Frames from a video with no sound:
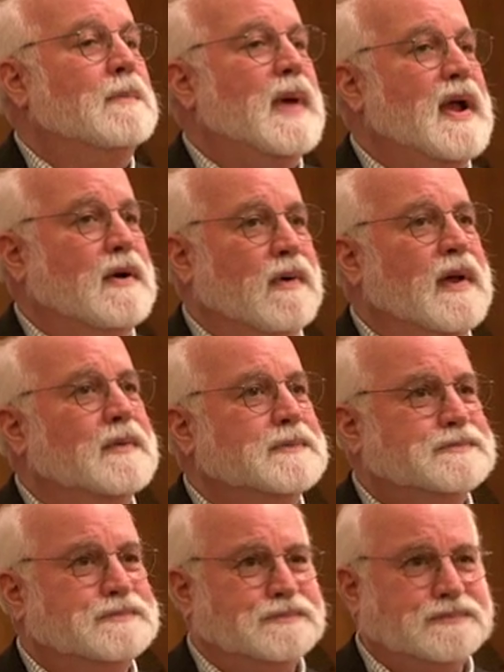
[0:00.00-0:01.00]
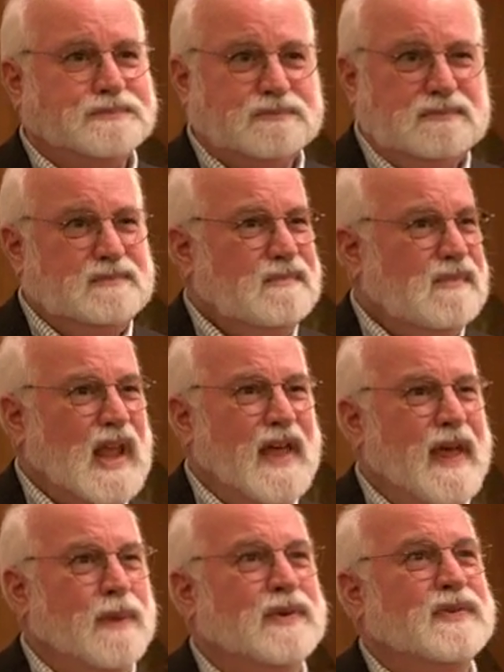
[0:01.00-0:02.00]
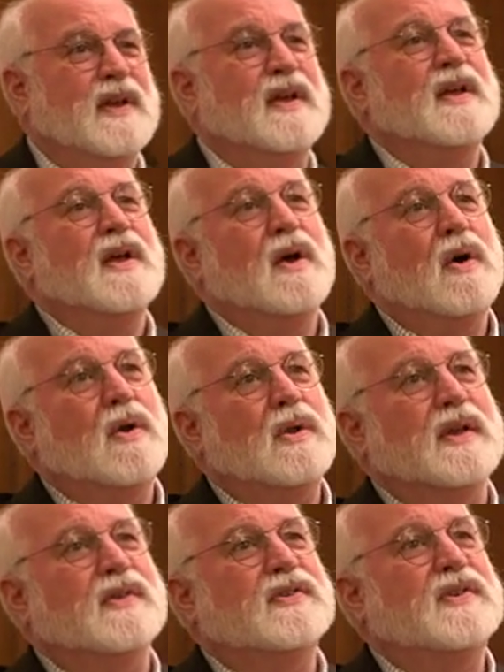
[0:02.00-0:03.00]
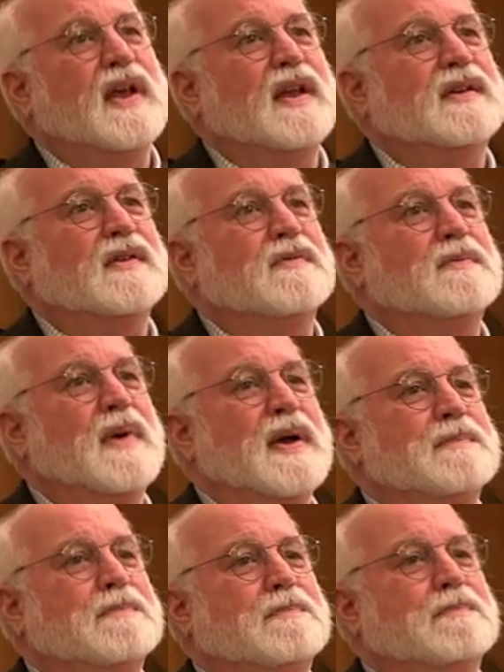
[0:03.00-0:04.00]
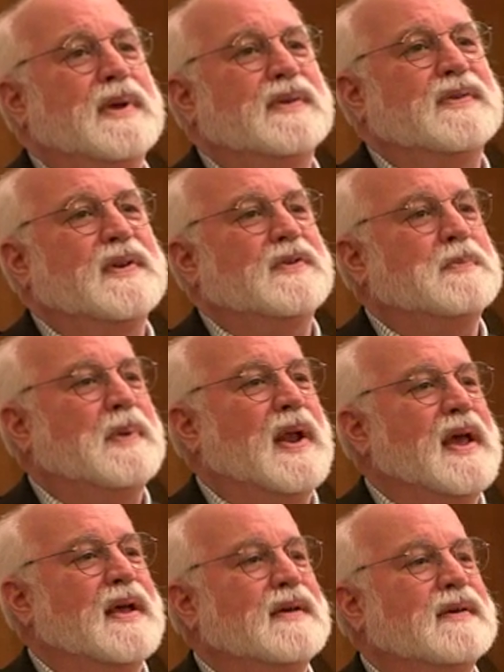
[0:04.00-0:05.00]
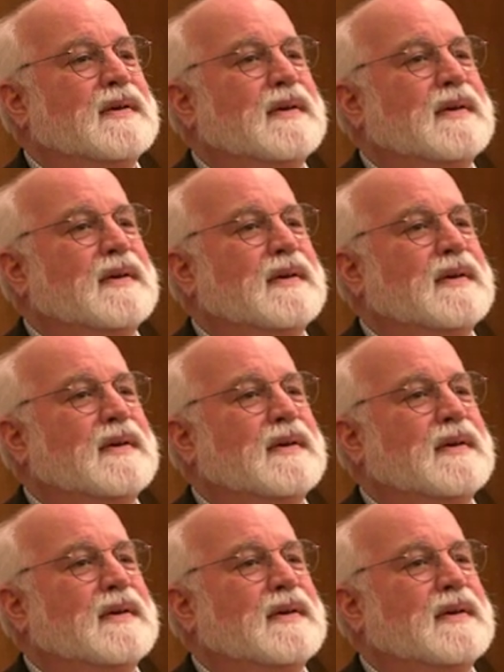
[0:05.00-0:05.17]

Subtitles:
Bakery." That was the whole extent of my business plan.